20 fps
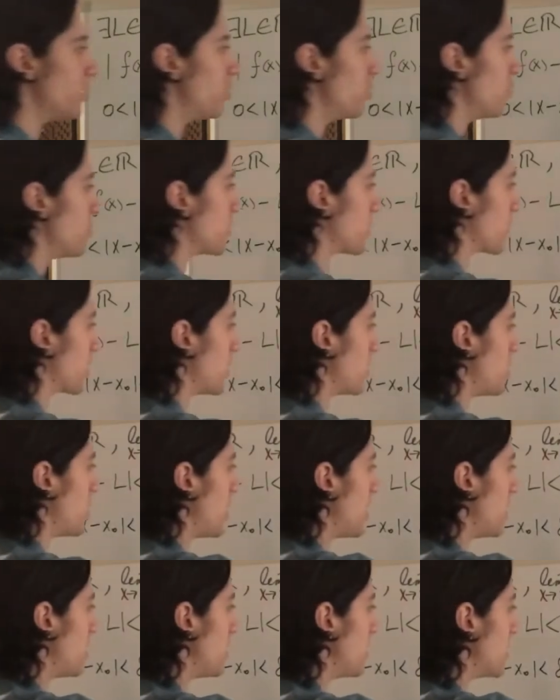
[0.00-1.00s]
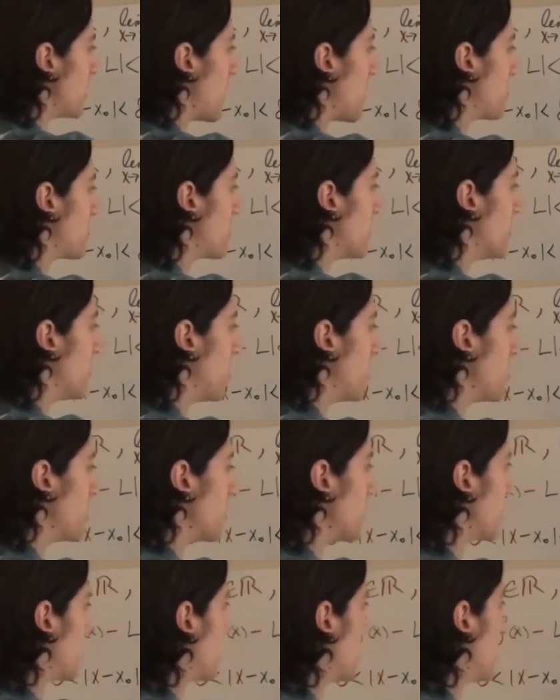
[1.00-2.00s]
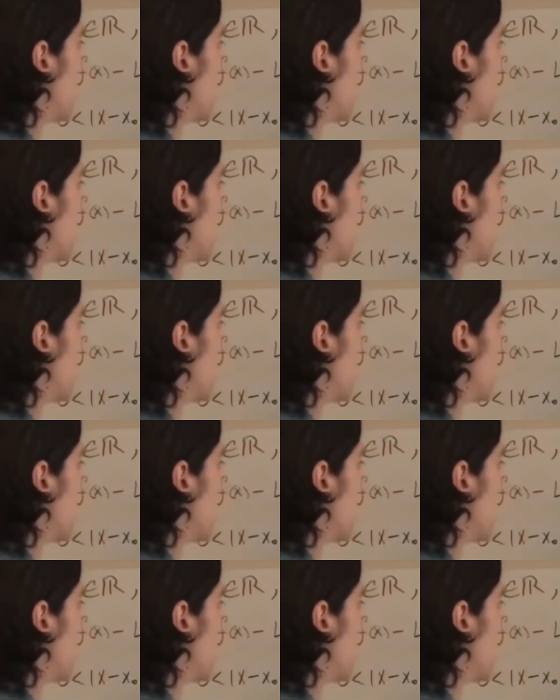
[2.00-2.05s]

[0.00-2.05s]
do is we're going to change these epsilons